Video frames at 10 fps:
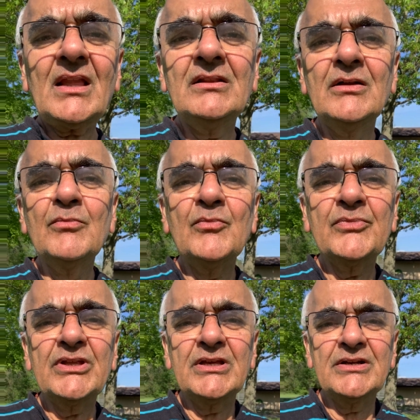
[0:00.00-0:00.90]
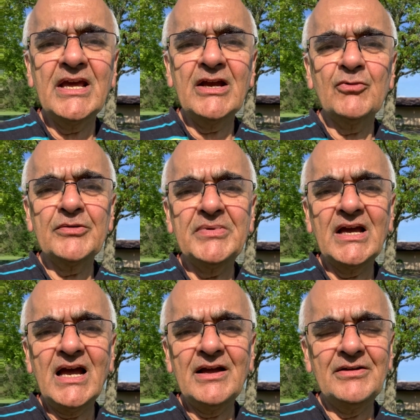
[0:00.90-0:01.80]
the day would be
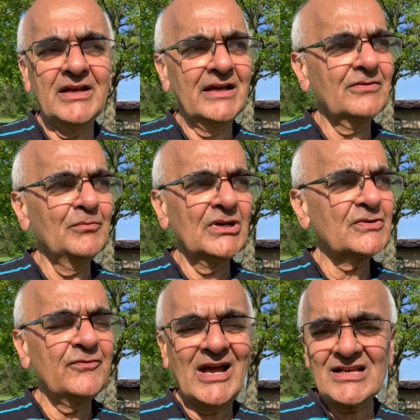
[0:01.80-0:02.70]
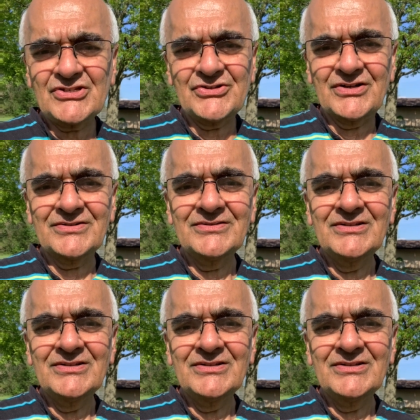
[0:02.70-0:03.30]
like much faster